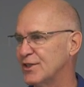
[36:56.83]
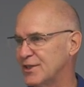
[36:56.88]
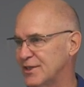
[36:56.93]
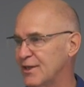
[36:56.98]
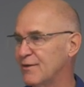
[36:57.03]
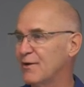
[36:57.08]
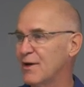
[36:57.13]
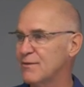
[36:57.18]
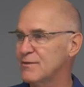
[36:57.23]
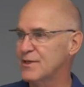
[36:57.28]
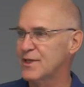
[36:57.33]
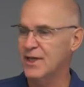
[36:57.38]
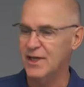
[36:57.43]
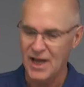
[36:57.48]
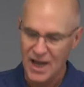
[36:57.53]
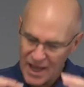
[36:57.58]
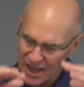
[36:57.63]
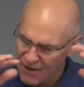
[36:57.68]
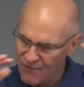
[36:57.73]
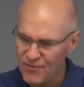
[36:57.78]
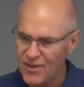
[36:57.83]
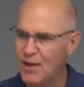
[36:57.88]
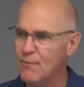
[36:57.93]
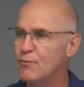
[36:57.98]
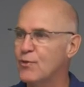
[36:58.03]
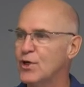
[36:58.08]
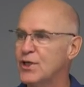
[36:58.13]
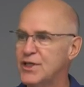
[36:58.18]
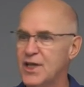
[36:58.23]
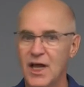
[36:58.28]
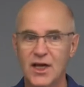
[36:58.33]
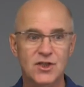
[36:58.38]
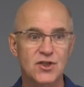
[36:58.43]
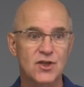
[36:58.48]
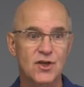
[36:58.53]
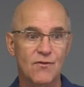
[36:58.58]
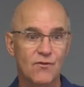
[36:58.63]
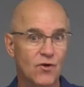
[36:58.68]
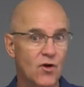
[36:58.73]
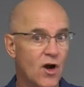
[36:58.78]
See what I'm saying? I have that protection of